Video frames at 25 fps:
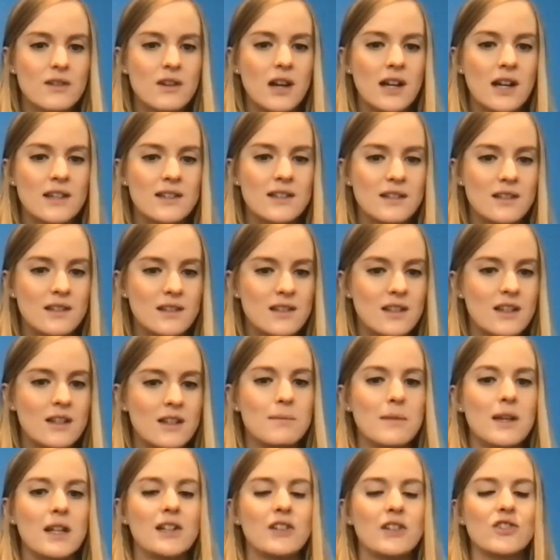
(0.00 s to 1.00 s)

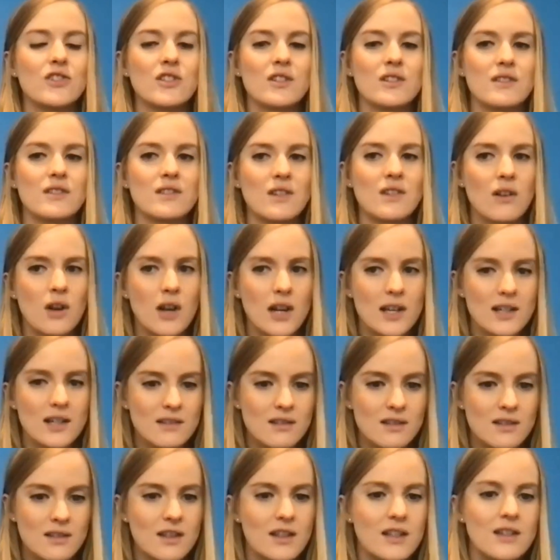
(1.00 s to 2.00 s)
ICT managers,
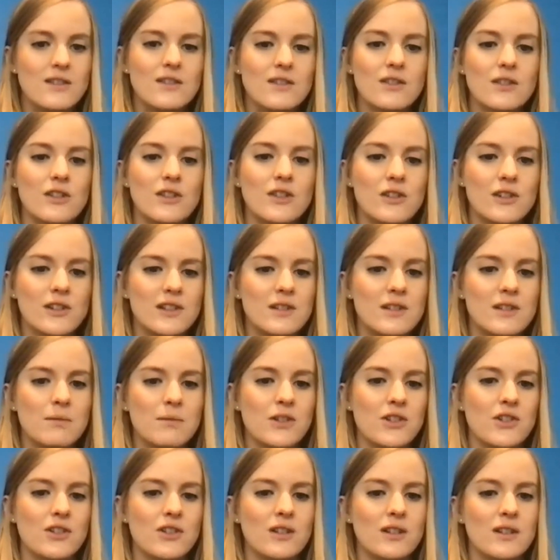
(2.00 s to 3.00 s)
ICT security
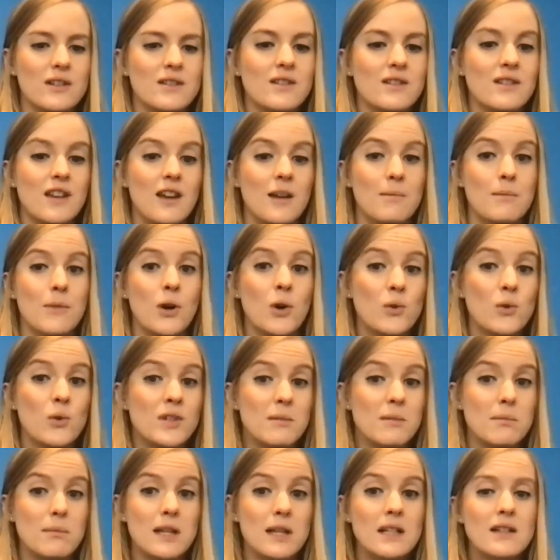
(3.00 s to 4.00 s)
specialists, and
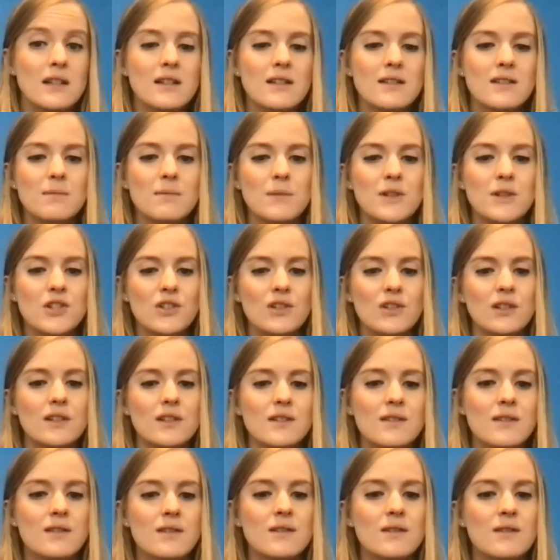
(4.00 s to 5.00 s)
multimedia
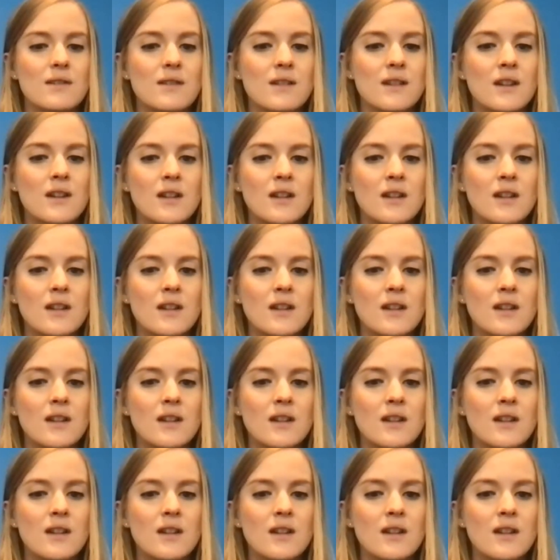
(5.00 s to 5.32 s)
specialists.